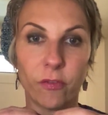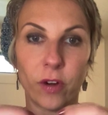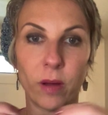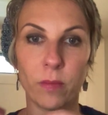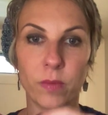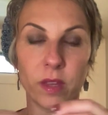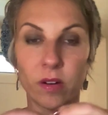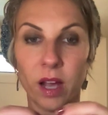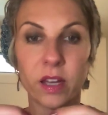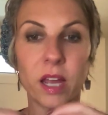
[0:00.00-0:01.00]

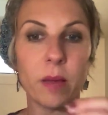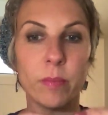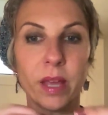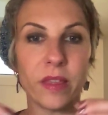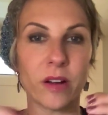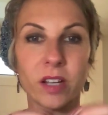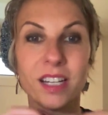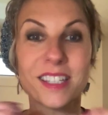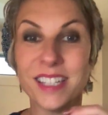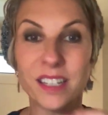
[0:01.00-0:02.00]
they're going to
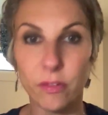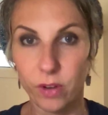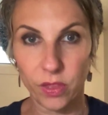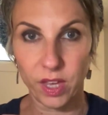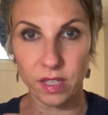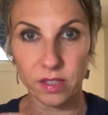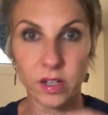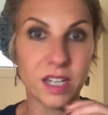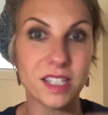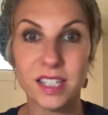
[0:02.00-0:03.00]
see different things. They're
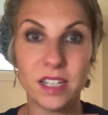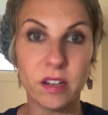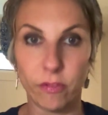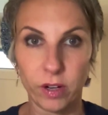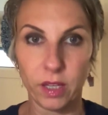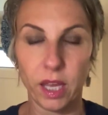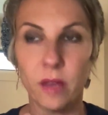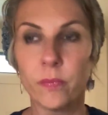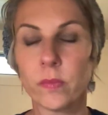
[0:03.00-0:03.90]
going to see differently.